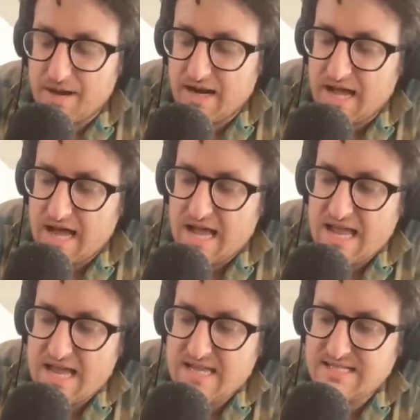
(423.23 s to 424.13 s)
But uh,
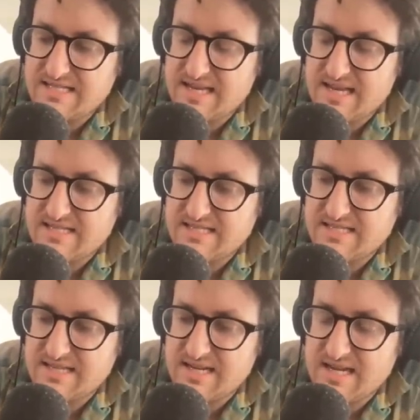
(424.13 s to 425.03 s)
it's
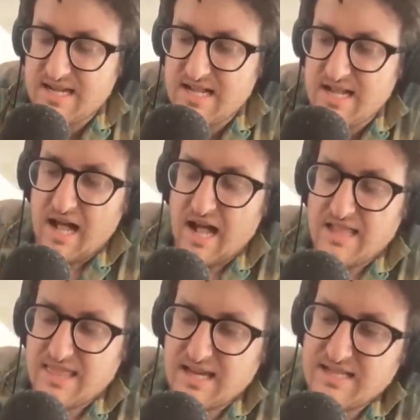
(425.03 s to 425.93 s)
it's
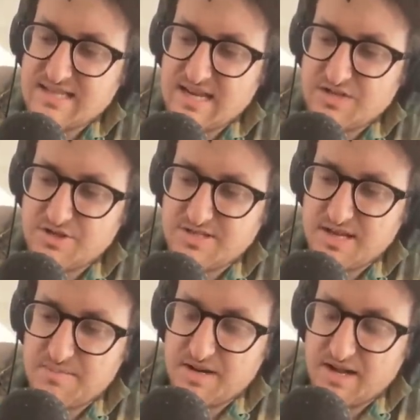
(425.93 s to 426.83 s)
I think it's
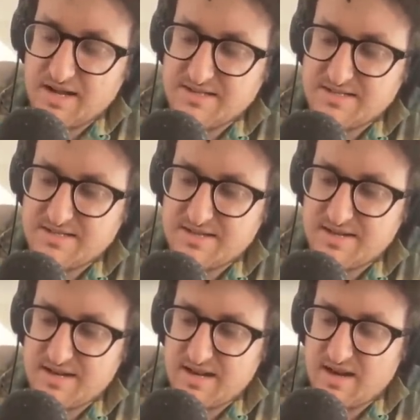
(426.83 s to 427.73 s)
interesting because
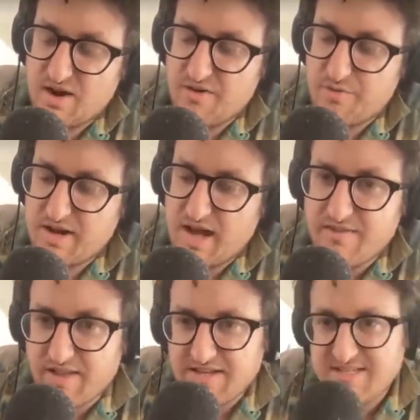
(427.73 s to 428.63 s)
you know, if we
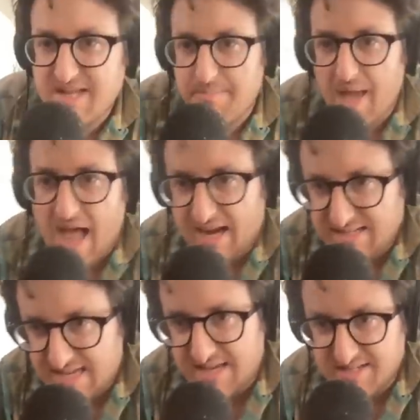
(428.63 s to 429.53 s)
kind of like step back
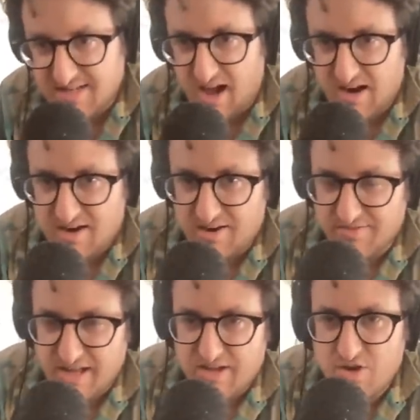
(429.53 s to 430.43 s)
and take stock
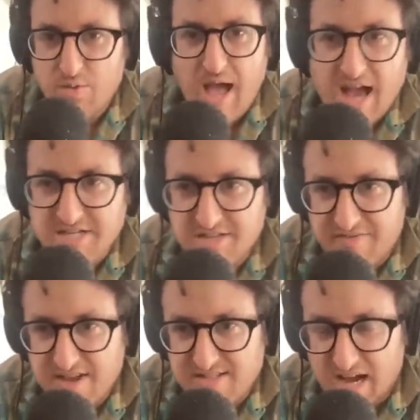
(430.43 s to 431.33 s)
of like who actually
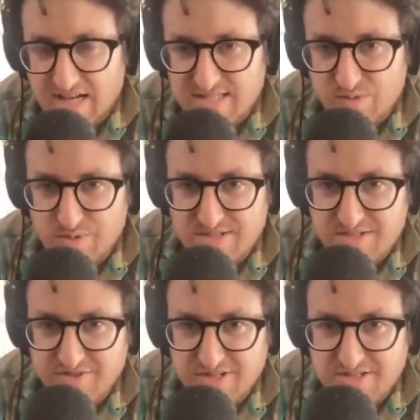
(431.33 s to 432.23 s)
faced
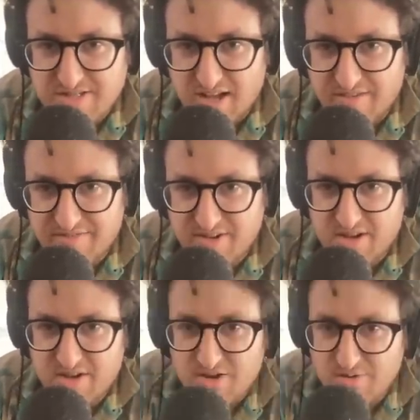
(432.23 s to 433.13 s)
consequences for this stuff,
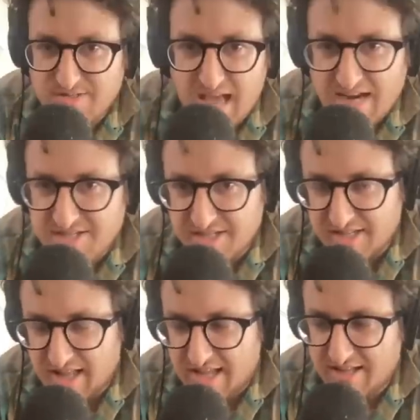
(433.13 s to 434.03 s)
who's
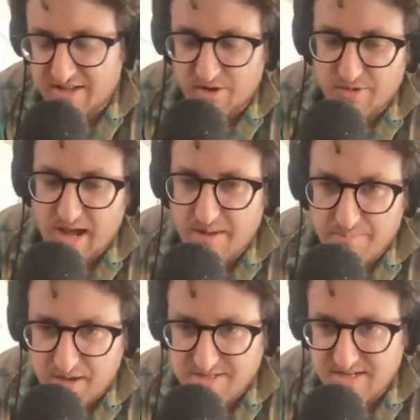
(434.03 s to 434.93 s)
actually like, you know,
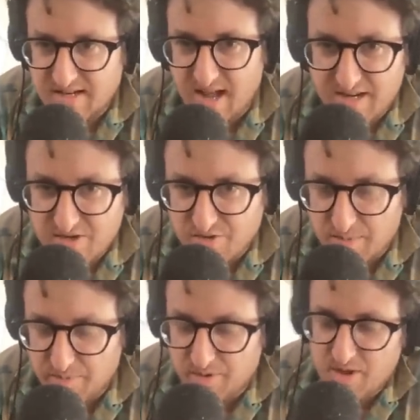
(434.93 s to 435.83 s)
gotten busted, gotten in
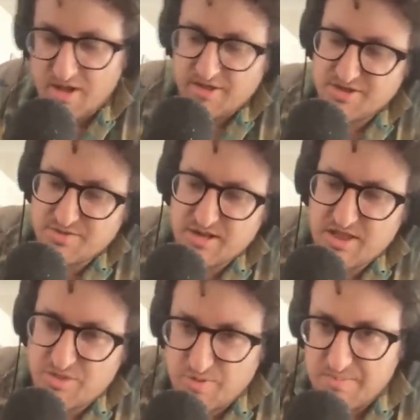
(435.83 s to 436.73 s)
trouble, there's
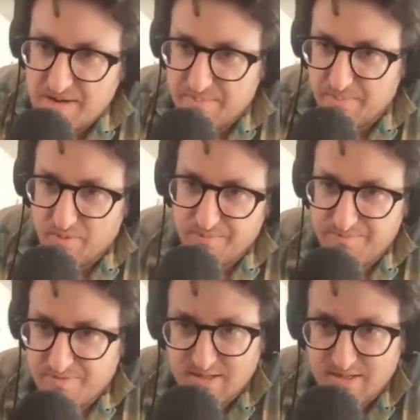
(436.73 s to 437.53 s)
really three people